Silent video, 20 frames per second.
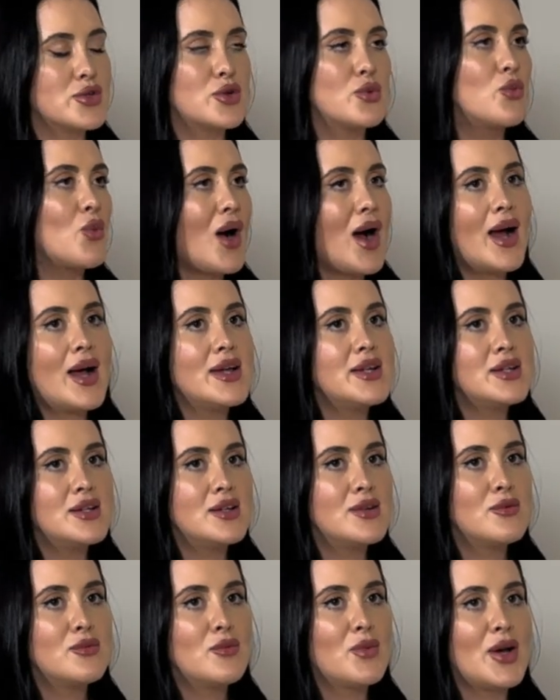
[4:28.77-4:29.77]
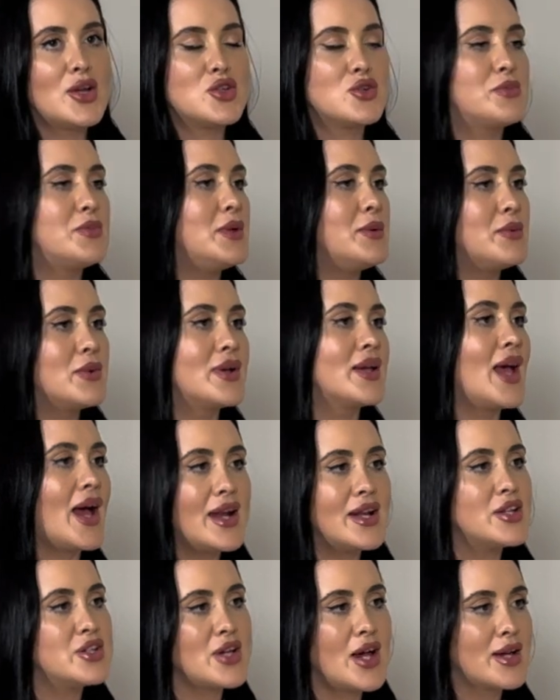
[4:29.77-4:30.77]
So why should people
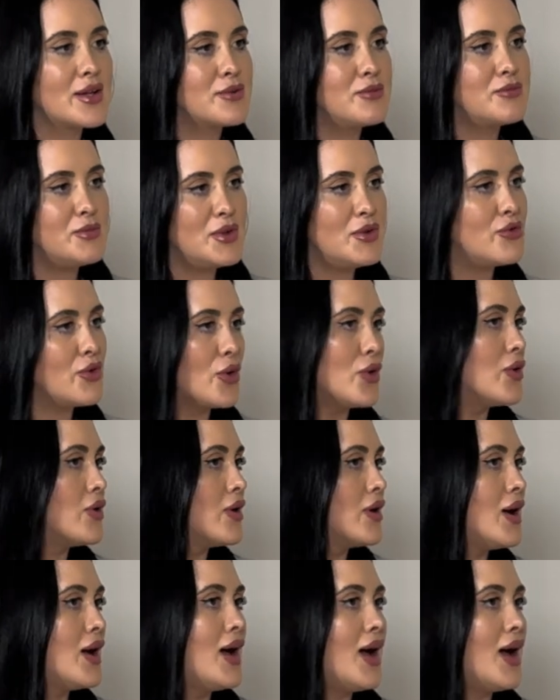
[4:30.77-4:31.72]
get it checked before?